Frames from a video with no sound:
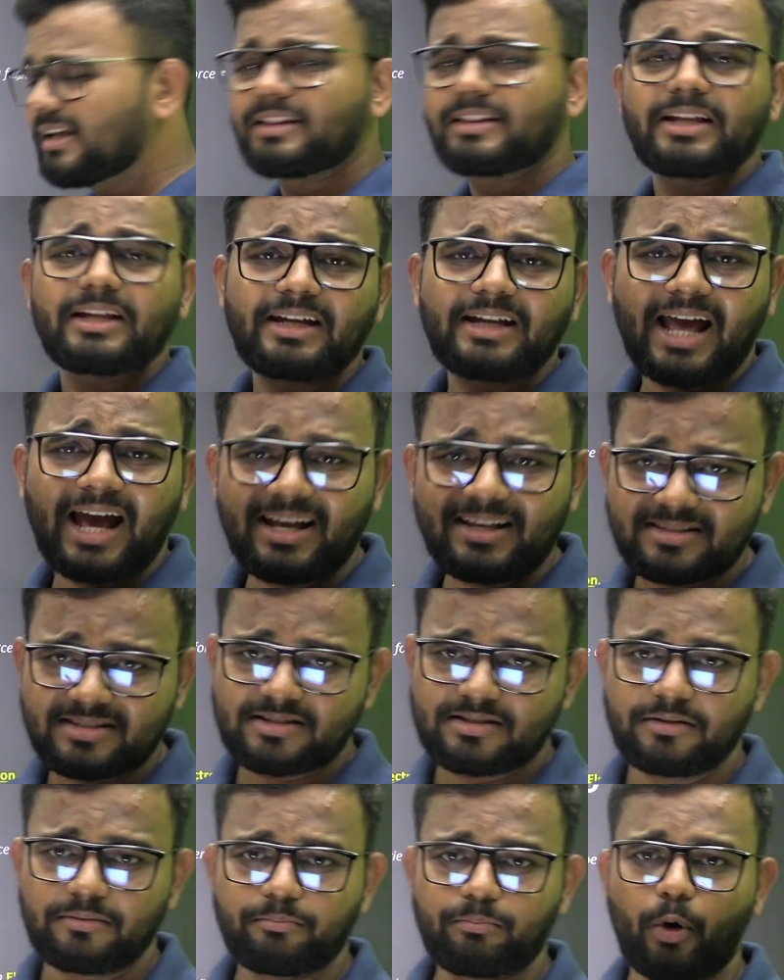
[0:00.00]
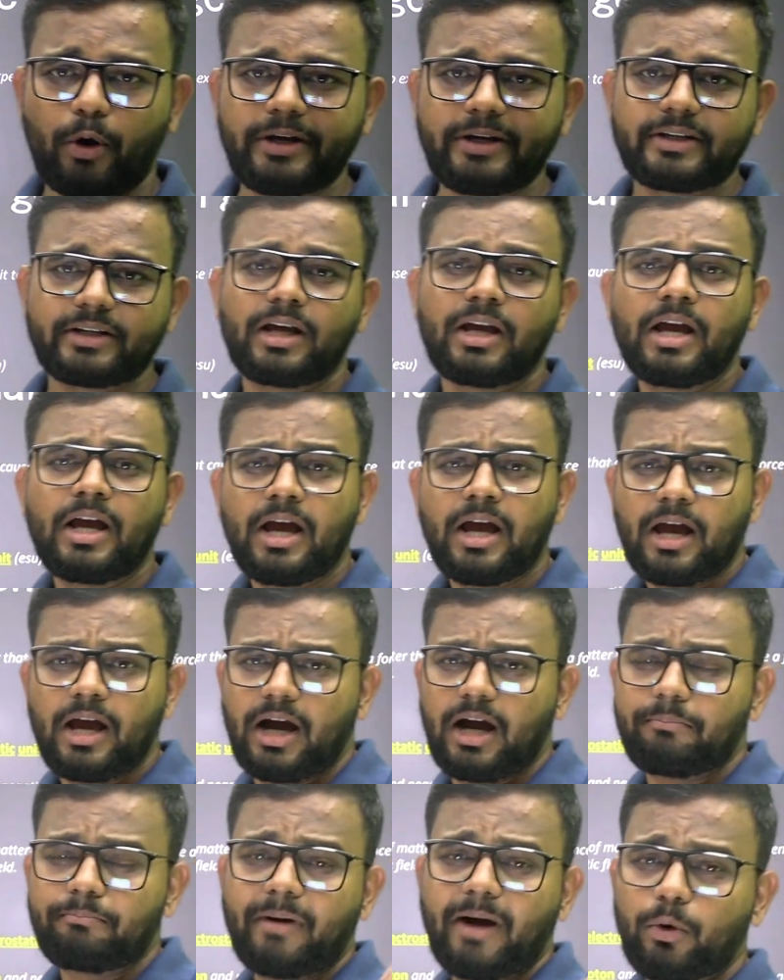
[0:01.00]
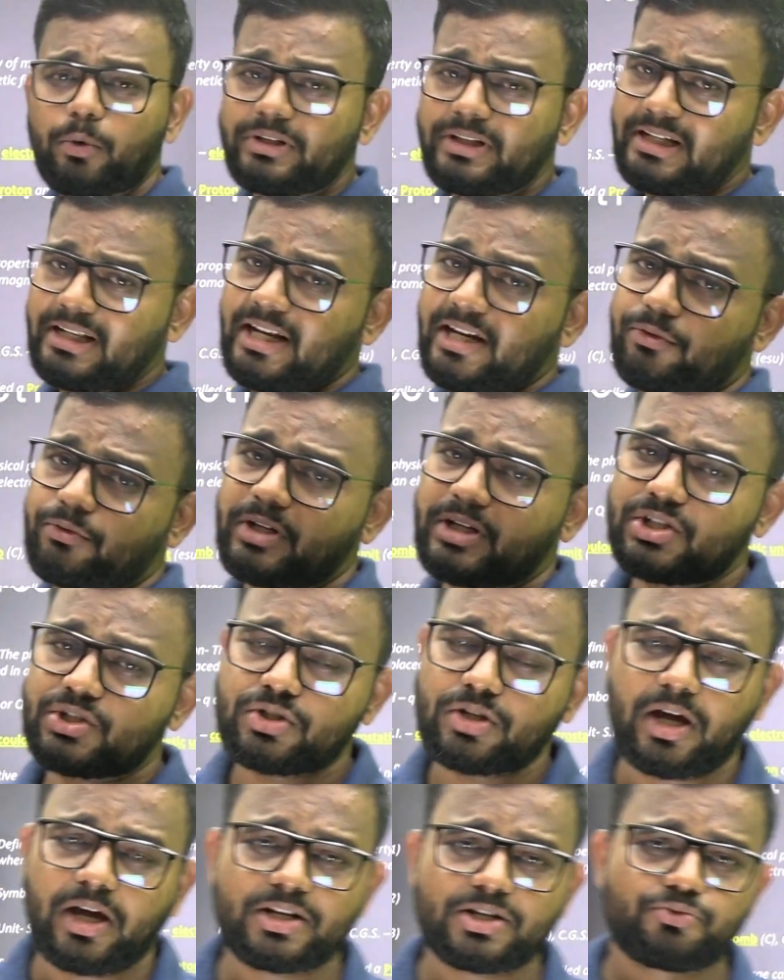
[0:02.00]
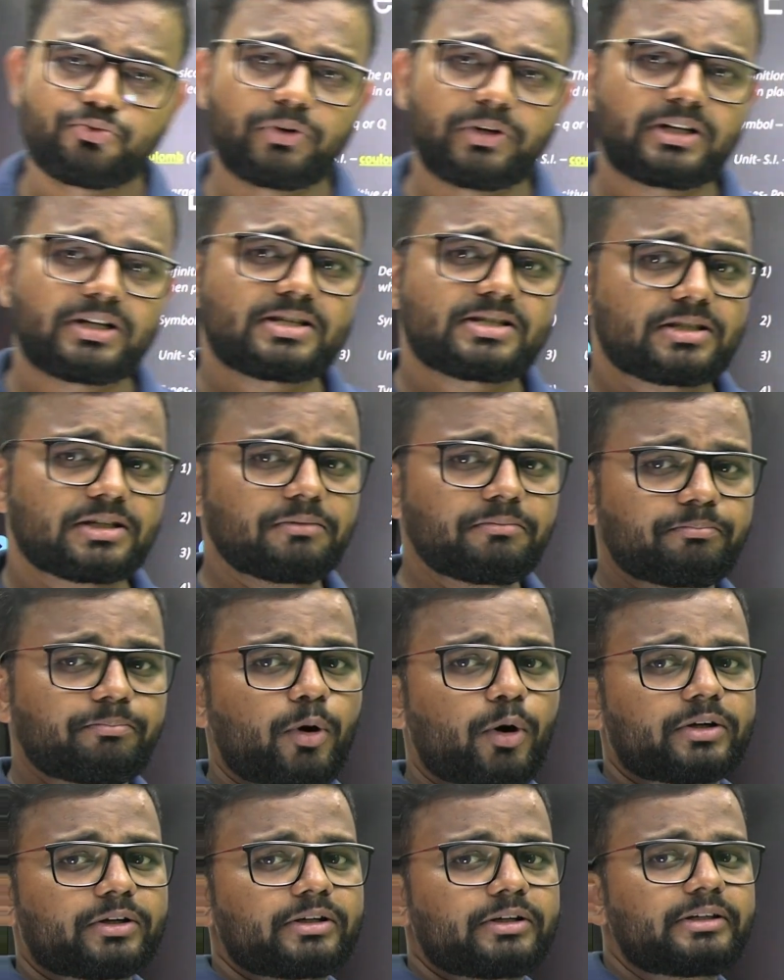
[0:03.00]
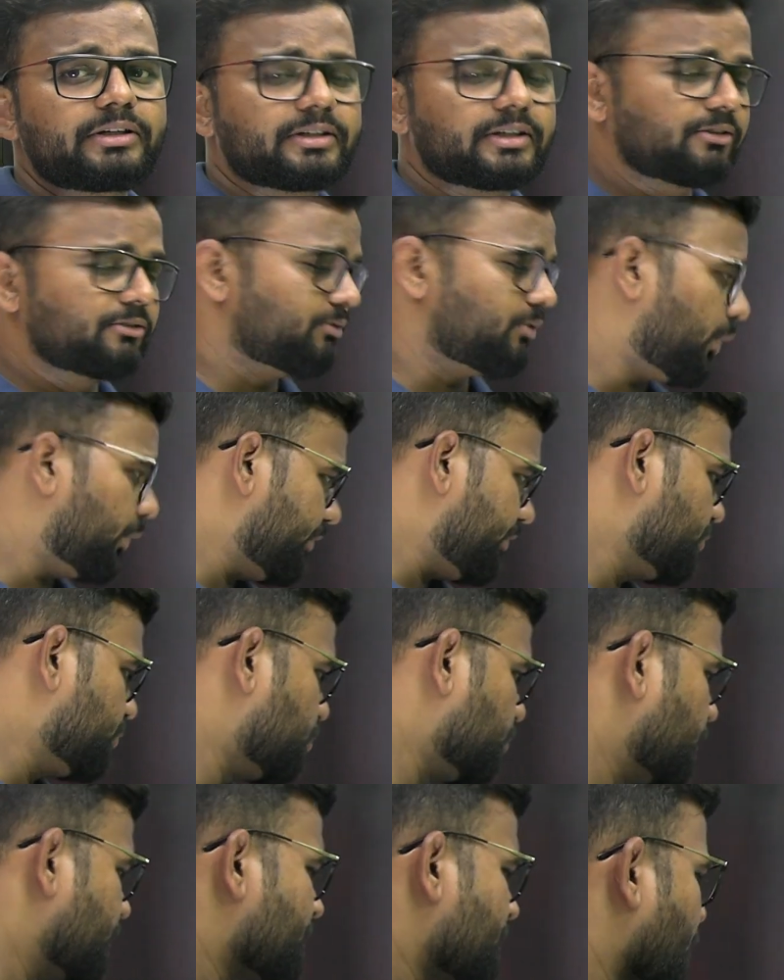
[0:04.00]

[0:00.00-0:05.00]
the last point about the electric charge which is important for you